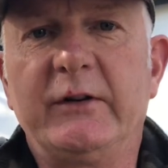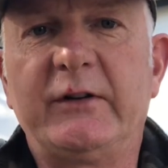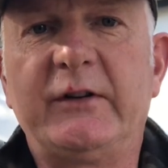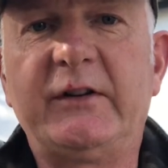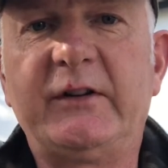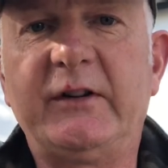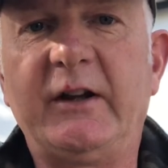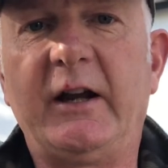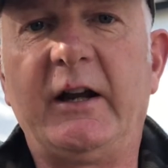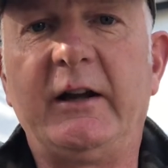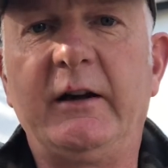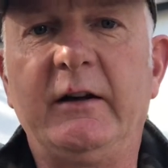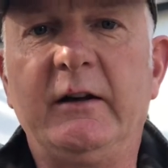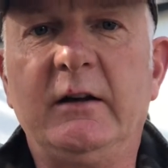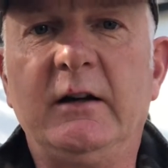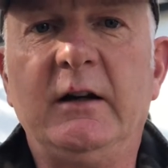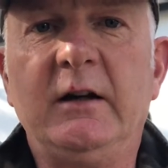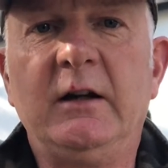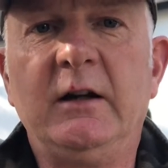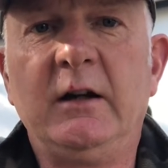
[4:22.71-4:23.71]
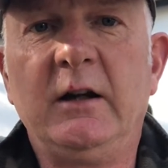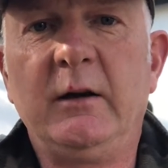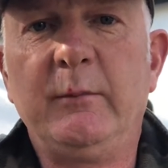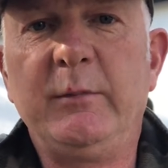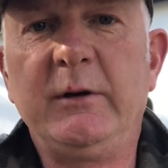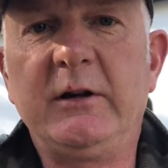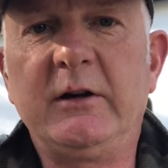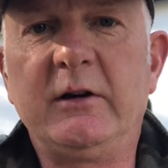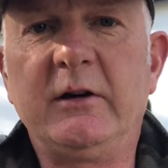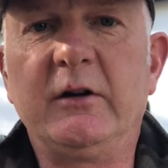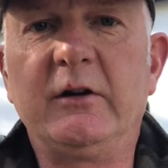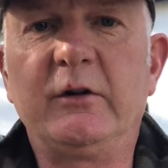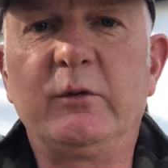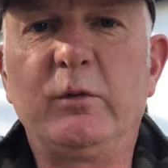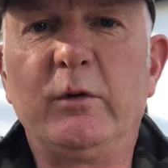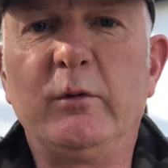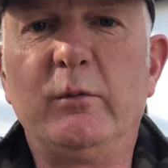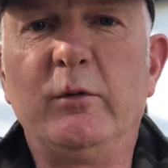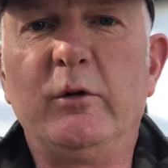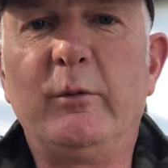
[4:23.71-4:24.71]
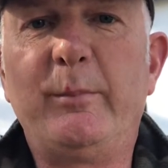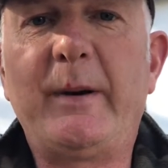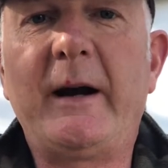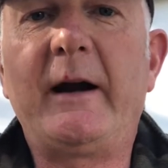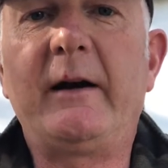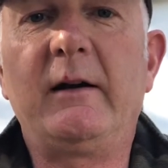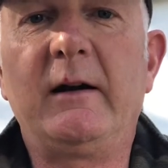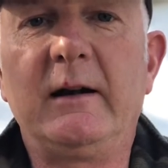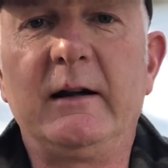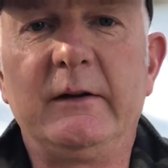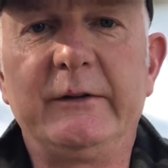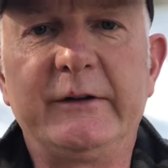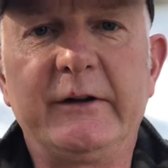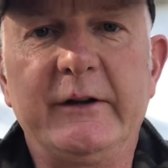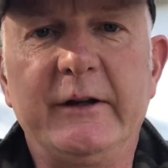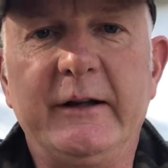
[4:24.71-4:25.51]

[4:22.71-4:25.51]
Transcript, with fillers: sun because we were more parallel to the